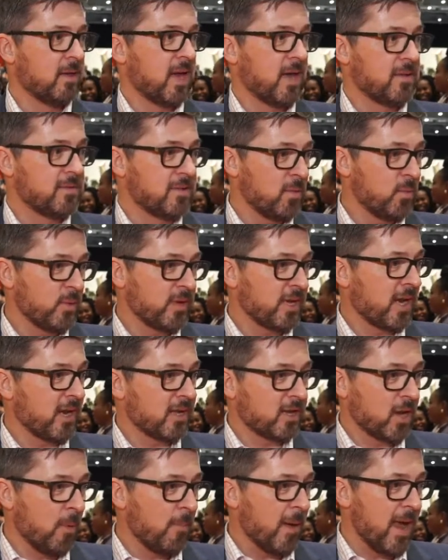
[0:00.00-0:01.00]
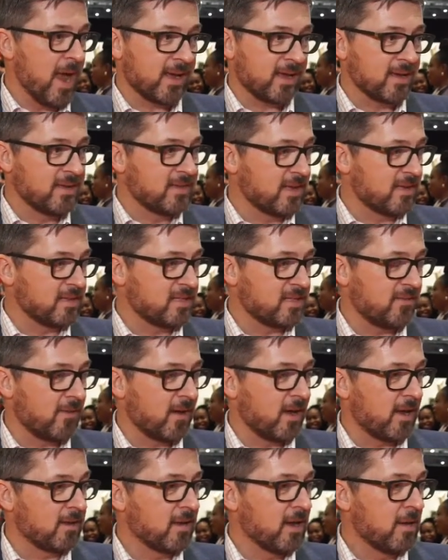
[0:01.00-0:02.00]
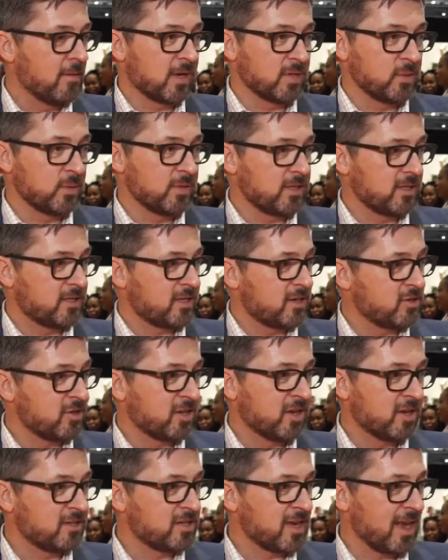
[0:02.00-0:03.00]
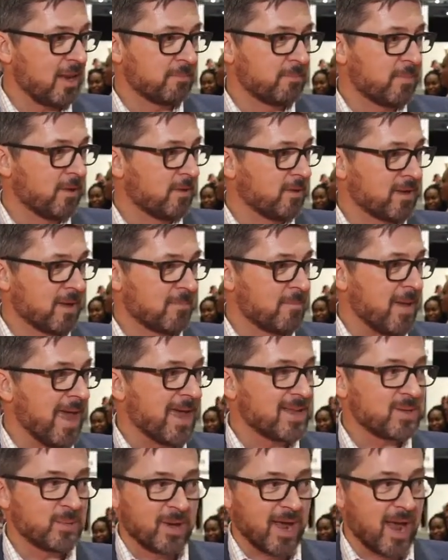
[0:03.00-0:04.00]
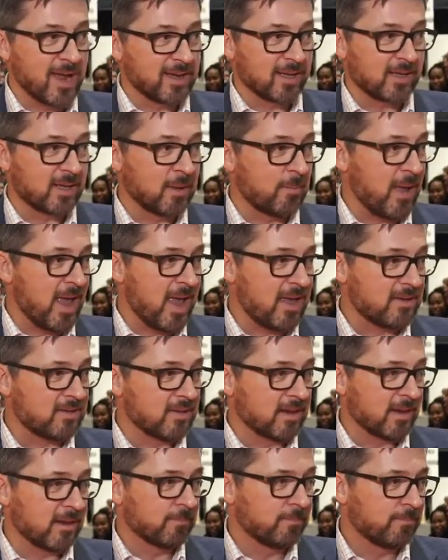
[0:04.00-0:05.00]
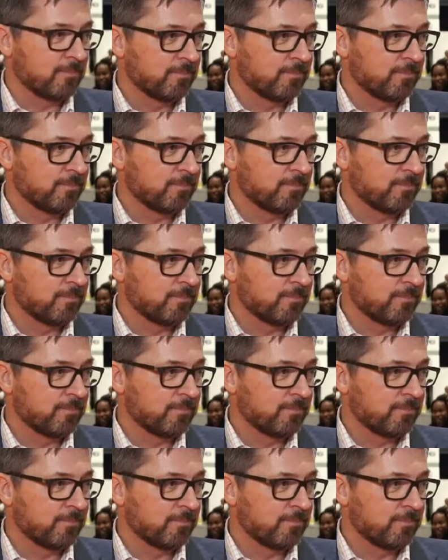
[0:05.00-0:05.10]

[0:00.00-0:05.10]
and then we got to go back and densify, because we did such a good job of building up mass, we got to get capacity.